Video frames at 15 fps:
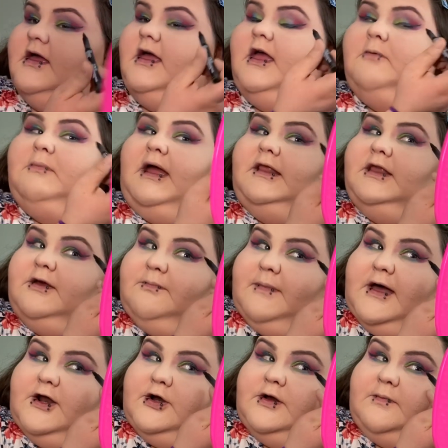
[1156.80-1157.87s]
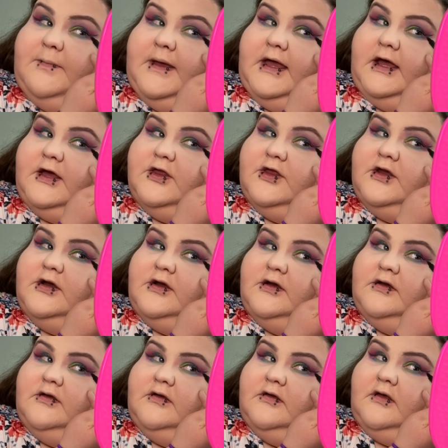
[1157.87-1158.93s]
It might look better in
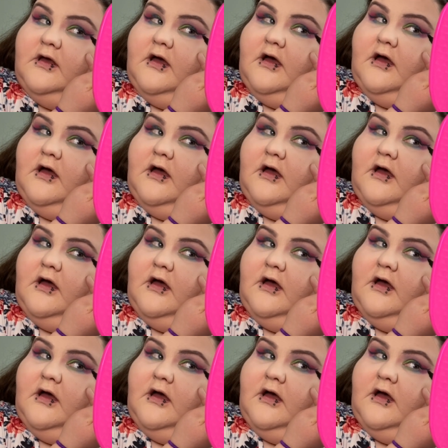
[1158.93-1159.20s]
pictures.